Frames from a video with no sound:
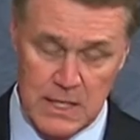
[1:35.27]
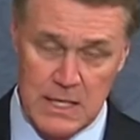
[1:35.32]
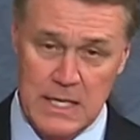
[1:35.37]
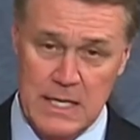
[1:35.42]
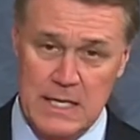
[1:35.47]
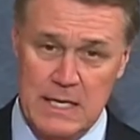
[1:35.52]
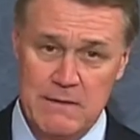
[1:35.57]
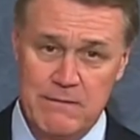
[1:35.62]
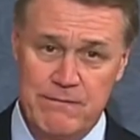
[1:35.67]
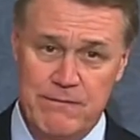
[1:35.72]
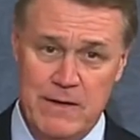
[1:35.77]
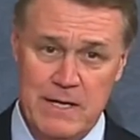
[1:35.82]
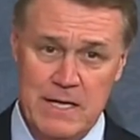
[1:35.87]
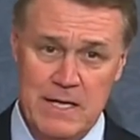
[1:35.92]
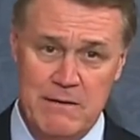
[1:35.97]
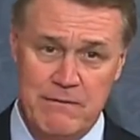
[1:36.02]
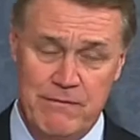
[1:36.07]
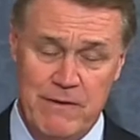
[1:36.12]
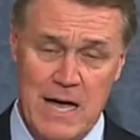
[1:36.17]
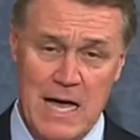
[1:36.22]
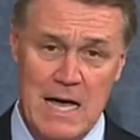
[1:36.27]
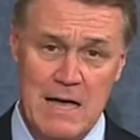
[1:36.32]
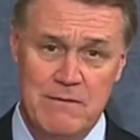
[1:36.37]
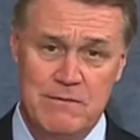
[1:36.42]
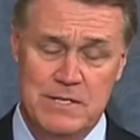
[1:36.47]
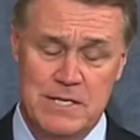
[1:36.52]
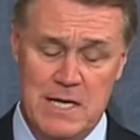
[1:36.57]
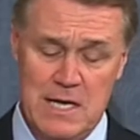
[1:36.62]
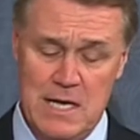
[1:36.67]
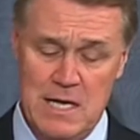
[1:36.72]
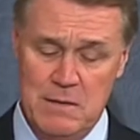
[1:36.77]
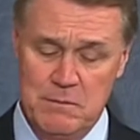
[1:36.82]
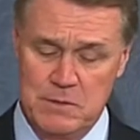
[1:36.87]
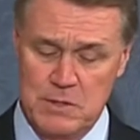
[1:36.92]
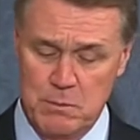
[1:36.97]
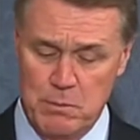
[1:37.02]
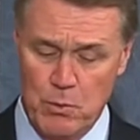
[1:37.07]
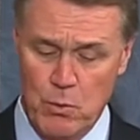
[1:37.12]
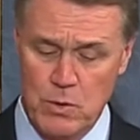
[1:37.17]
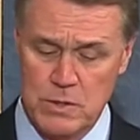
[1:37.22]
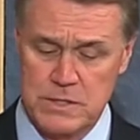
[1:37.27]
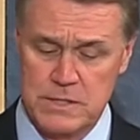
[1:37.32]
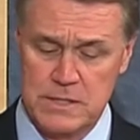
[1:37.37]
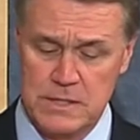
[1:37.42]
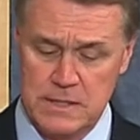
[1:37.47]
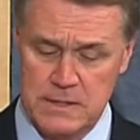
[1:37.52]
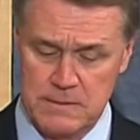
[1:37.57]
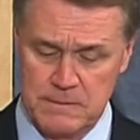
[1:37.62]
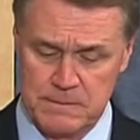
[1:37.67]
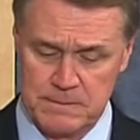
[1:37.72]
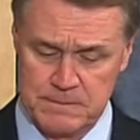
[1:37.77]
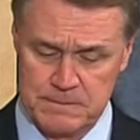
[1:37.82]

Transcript: and a 5-time deportee.